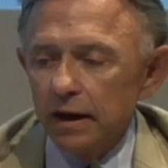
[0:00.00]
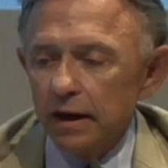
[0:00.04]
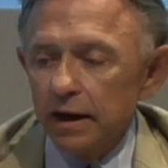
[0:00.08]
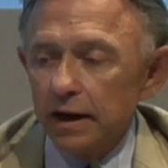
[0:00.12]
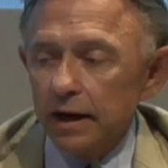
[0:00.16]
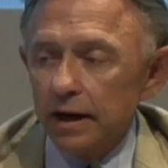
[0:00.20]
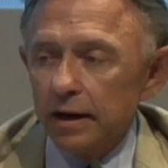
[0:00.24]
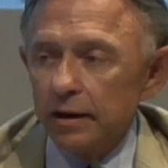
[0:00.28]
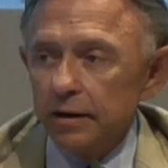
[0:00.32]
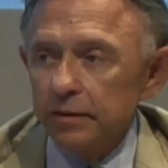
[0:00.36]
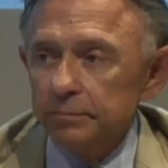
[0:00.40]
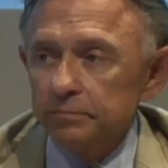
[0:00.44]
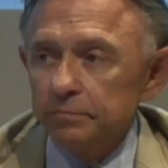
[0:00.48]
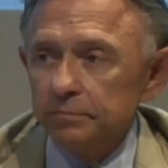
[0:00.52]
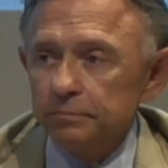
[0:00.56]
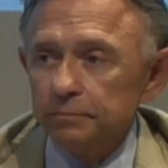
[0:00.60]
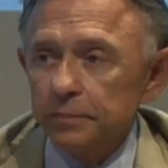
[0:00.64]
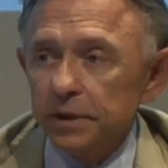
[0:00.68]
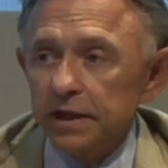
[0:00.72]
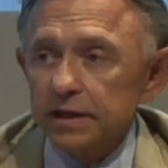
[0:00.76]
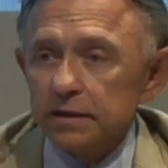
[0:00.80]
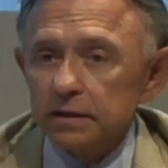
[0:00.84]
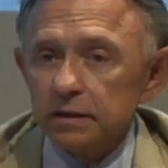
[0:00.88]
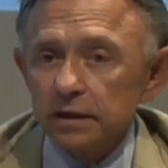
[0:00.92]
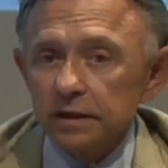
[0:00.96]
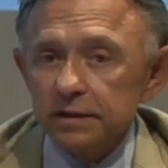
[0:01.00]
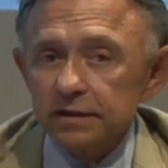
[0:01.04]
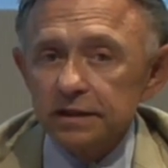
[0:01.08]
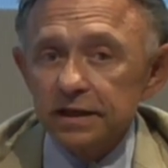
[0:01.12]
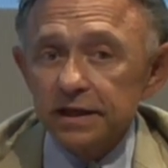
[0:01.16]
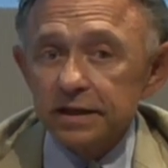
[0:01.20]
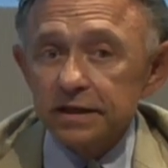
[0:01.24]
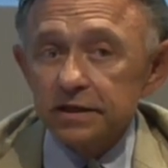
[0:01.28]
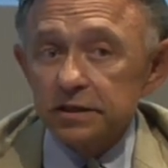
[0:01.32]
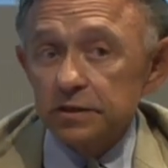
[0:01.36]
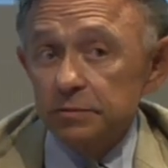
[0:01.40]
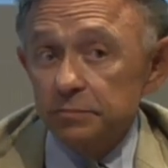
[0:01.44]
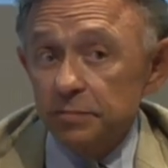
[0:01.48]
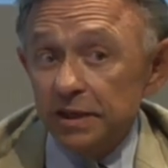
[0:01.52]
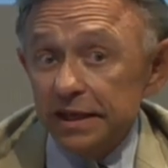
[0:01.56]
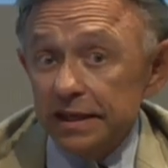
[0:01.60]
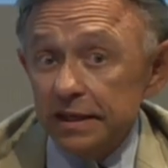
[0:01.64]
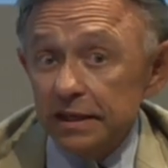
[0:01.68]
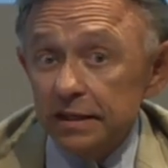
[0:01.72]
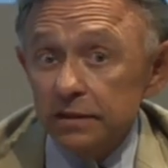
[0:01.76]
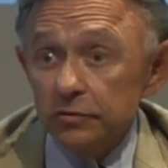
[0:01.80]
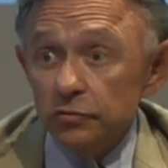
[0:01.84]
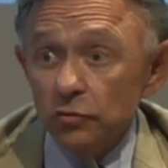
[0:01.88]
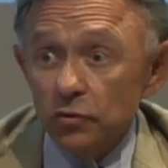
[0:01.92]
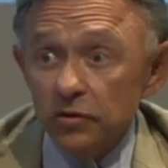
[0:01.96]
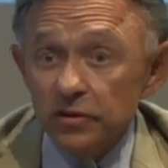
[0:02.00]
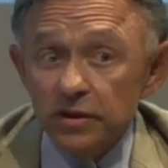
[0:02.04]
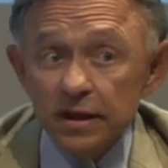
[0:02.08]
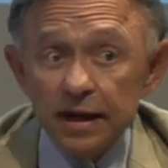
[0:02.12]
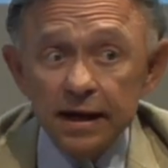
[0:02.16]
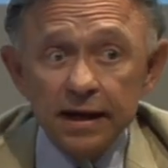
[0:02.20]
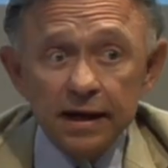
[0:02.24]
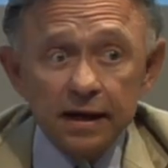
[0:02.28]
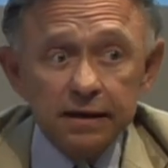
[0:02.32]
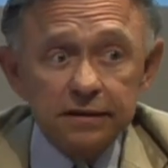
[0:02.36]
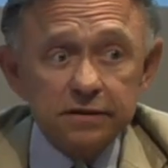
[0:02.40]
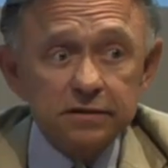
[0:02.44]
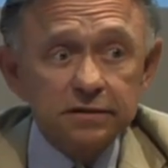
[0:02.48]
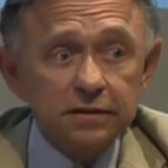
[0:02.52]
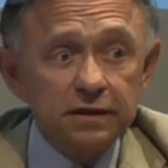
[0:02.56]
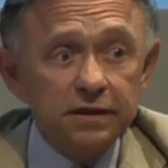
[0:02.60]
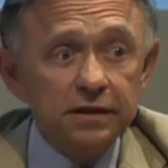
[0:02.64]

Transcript: Um, but I'd like to begin with that.